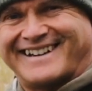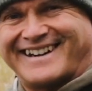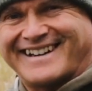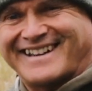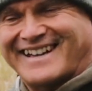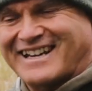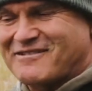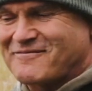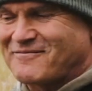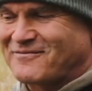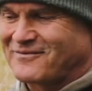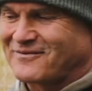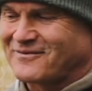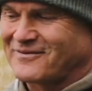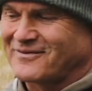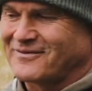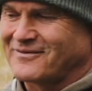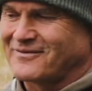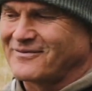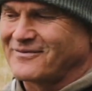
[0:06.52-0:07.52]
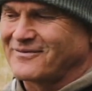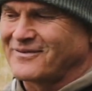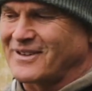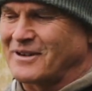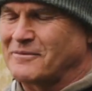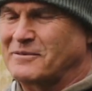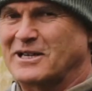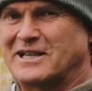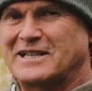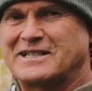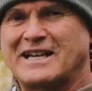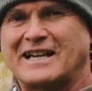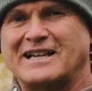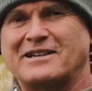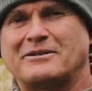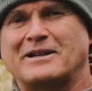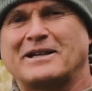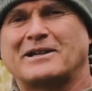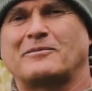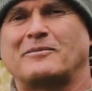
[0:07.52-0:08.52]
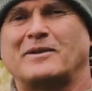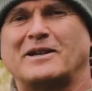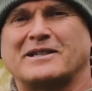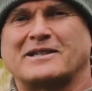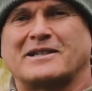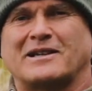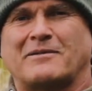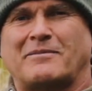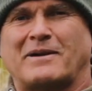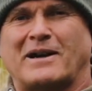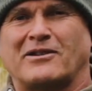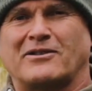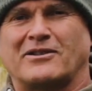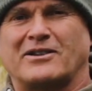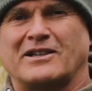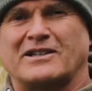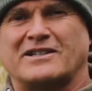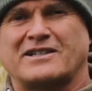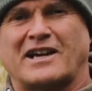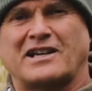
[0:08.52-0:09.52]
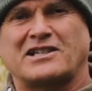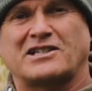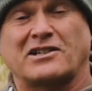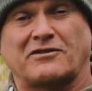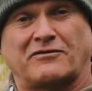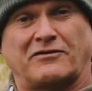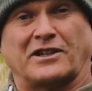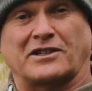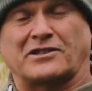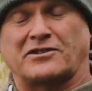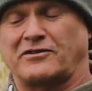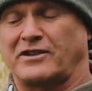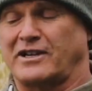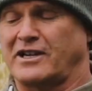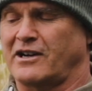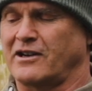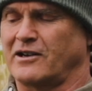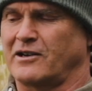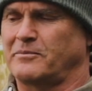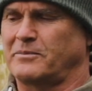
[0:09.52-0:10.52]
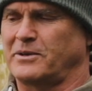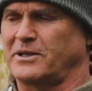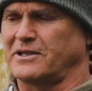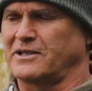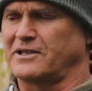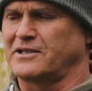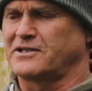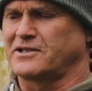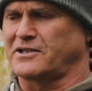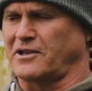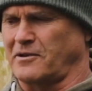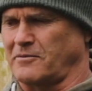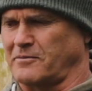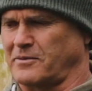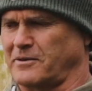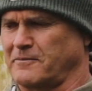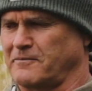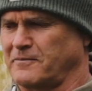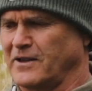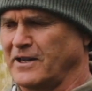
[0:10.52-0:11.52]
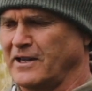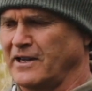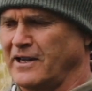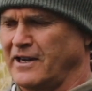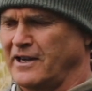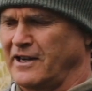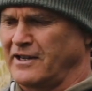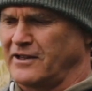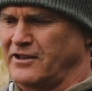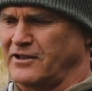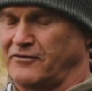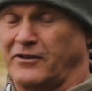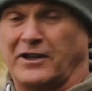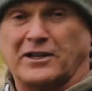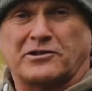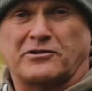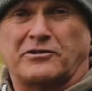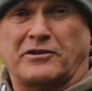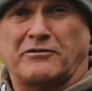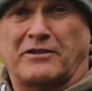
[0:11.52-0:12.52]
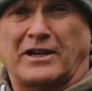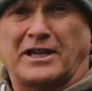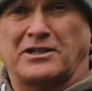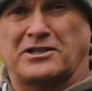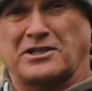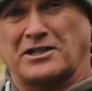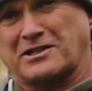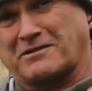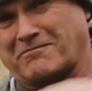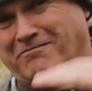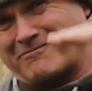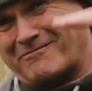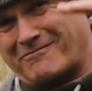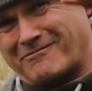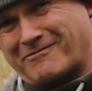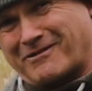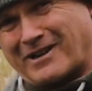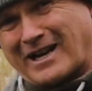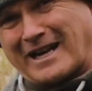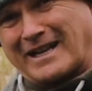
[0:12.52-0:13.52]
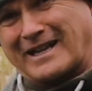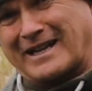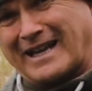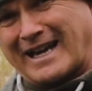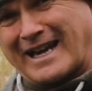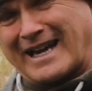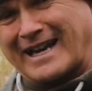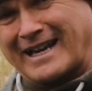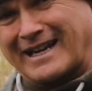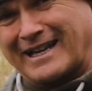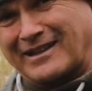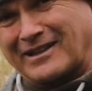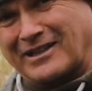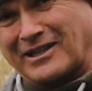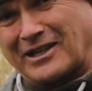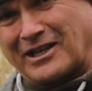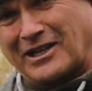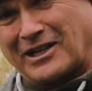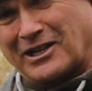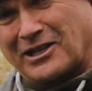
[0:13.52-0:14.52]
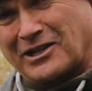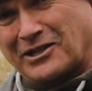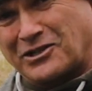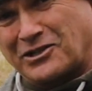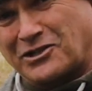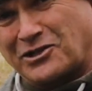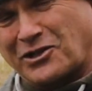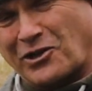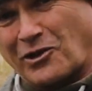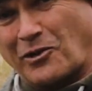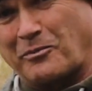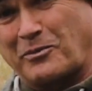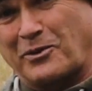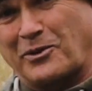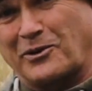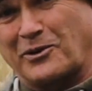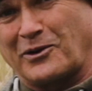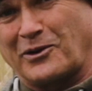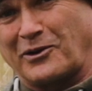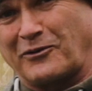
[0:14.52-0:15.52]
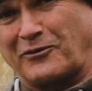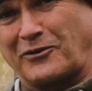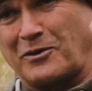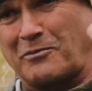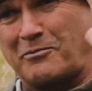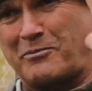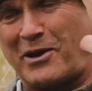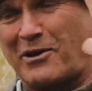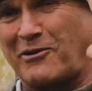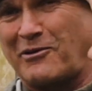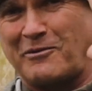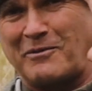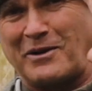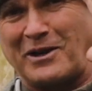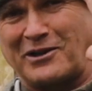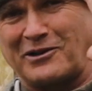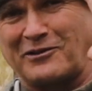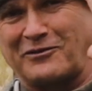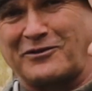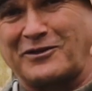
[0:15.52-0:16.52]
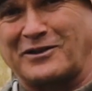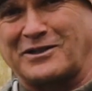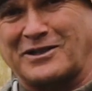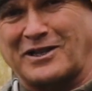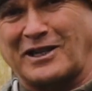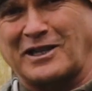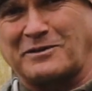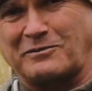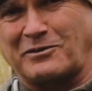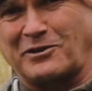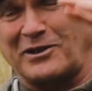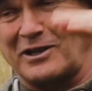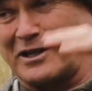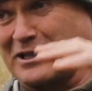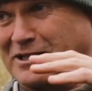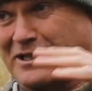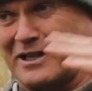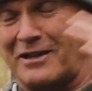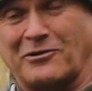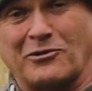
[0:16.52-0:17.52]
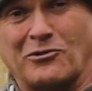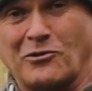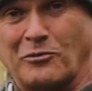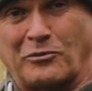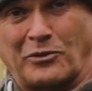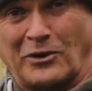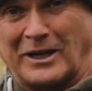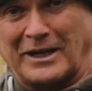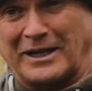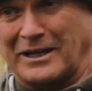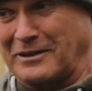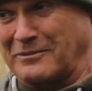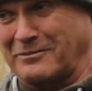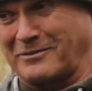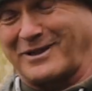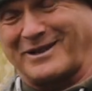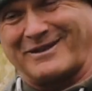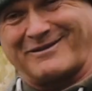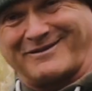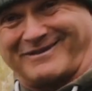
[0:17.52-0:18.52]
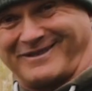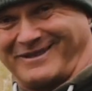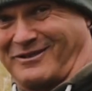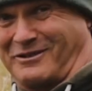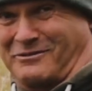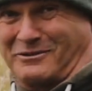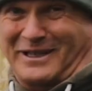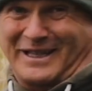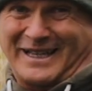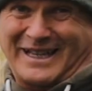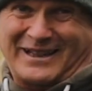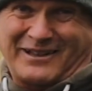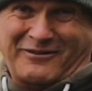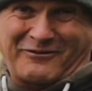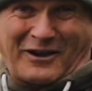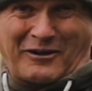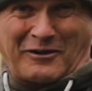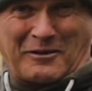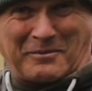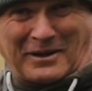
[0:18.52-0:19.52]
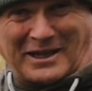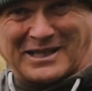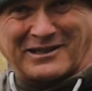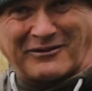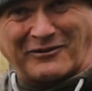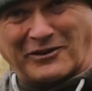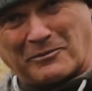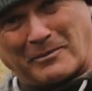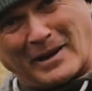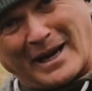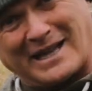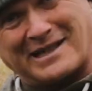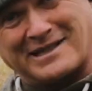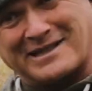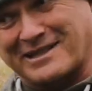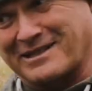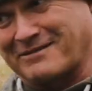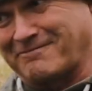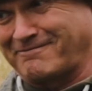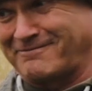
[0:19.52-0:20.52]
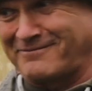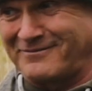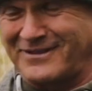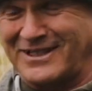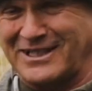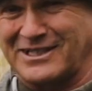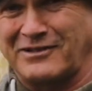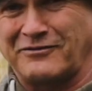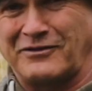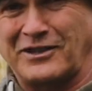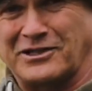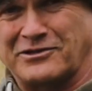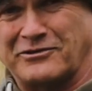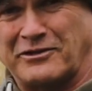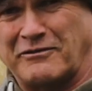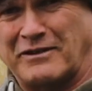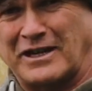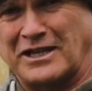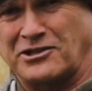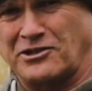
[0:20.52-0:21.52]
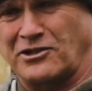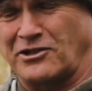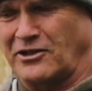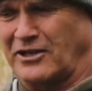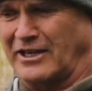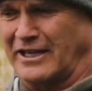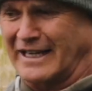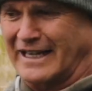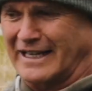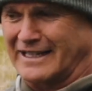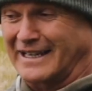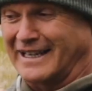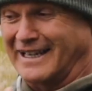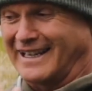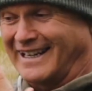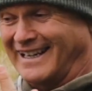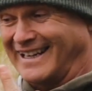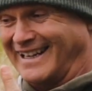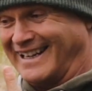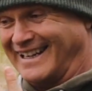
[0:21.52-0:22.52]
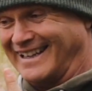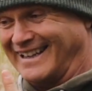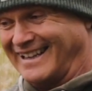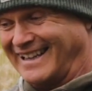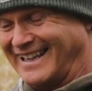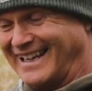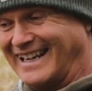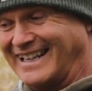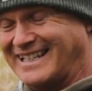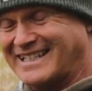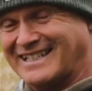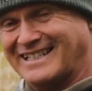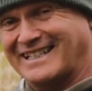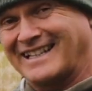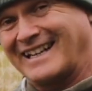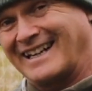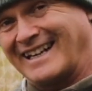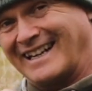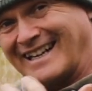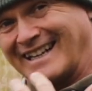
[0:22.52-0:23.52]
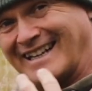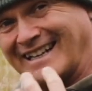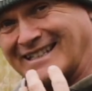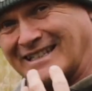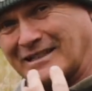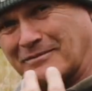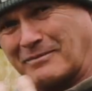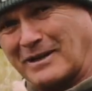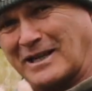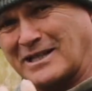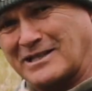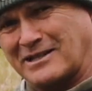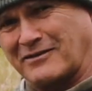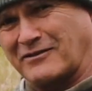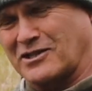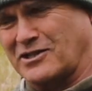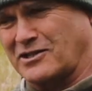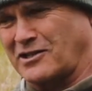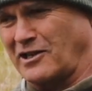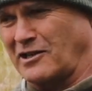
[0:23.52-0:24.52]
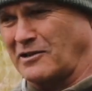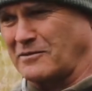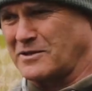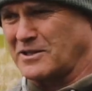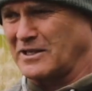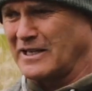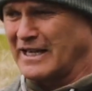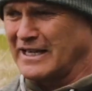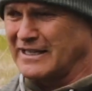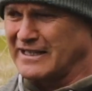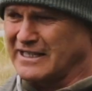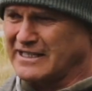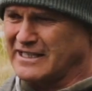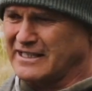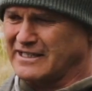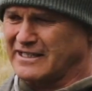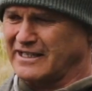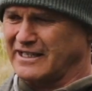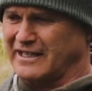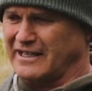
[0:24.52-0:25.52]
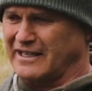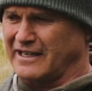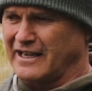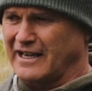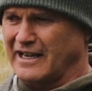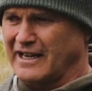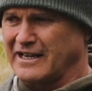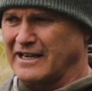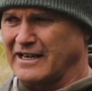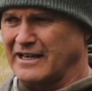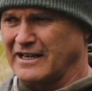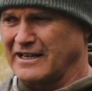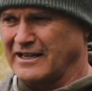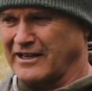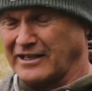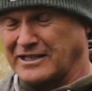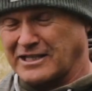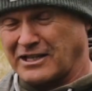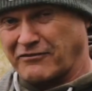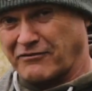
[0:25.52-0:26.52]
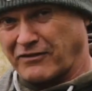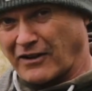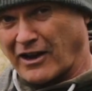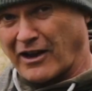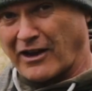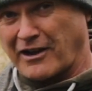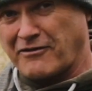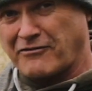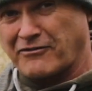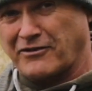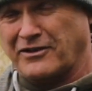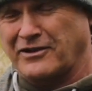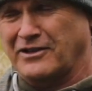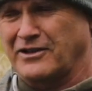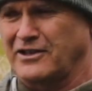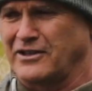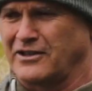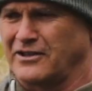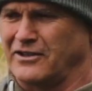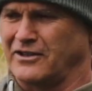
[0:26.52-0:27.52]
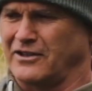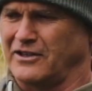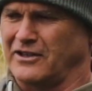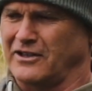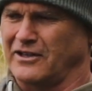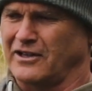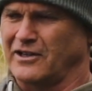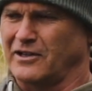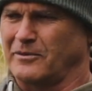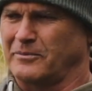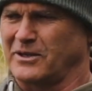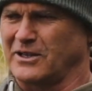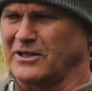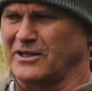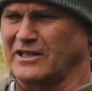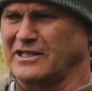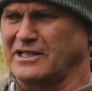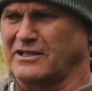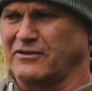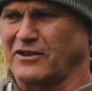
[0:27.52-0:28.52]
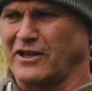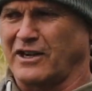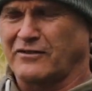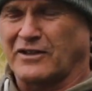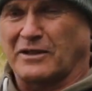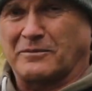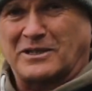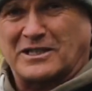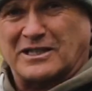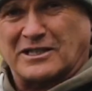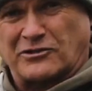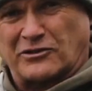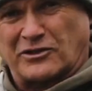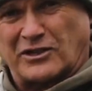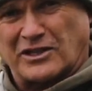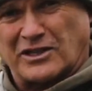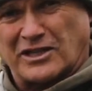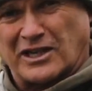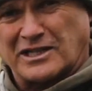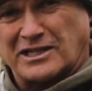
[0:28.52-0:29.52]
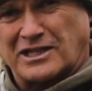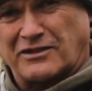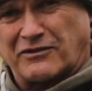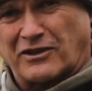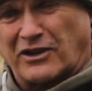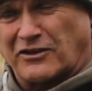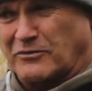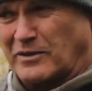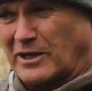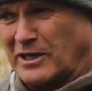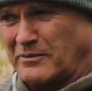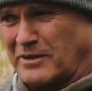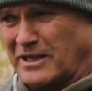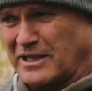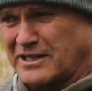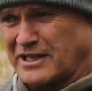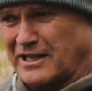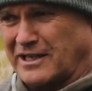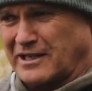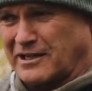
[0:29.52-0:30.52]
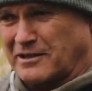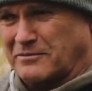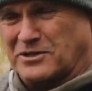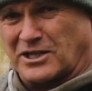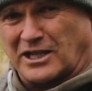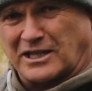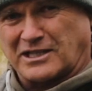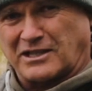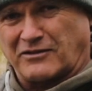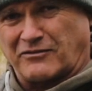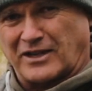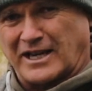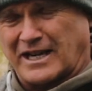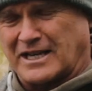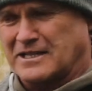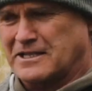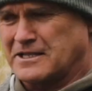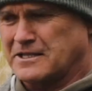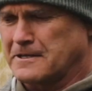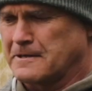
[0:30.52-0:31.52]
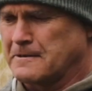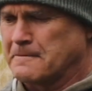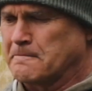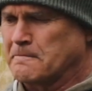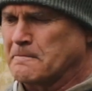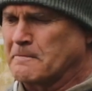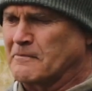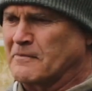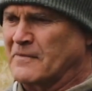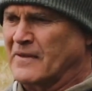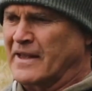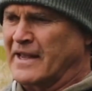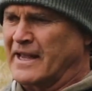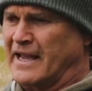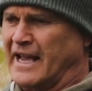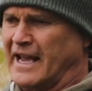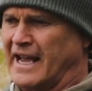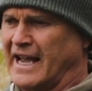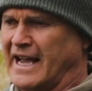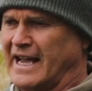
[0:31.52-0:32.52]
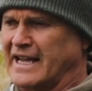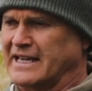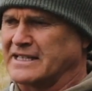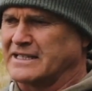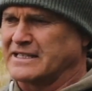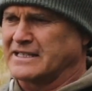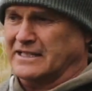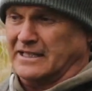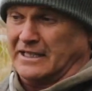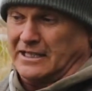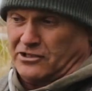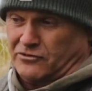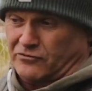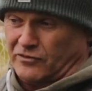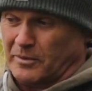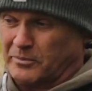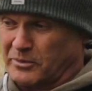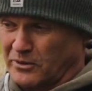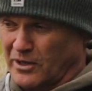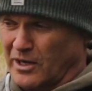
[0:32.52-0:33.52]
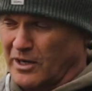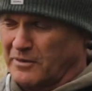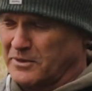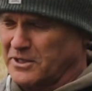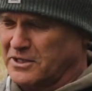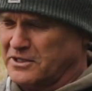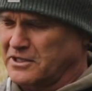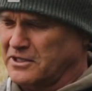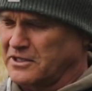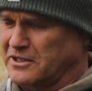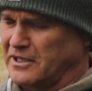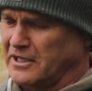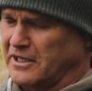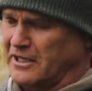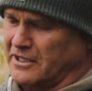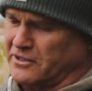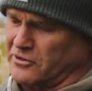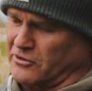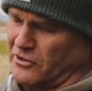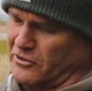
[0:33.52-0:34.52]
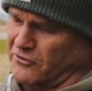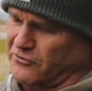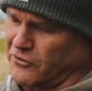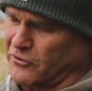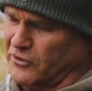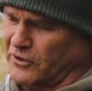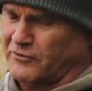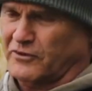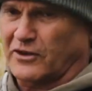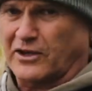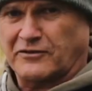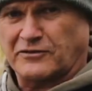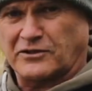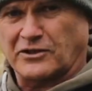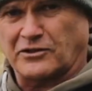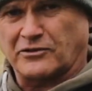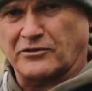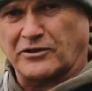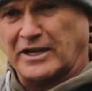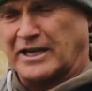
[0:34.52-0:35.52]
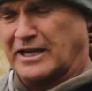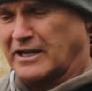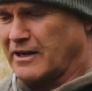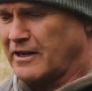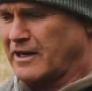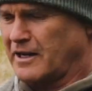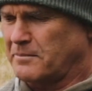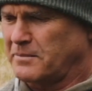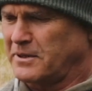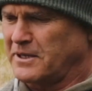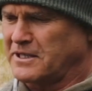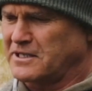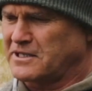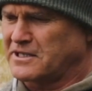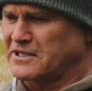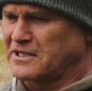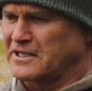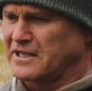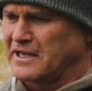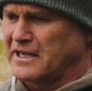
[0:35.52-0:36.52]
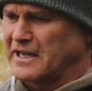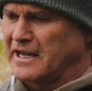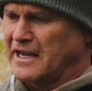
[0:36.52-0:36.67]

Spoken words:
Hi there. I'm going to tell you a little bit about the ZEISS Victory Harpia scope. The Victory range is right there at the top of the pyramid of ZEISS products. They're all brilliant, but if you want to get the very best of the best, it's the Victory range you're looking at. And this is the best of the scopes. This is the 95, the Harpia 95. That means it's got a 95mm objective lens and it's rubber armoured. It's got a 45 degree eyepiece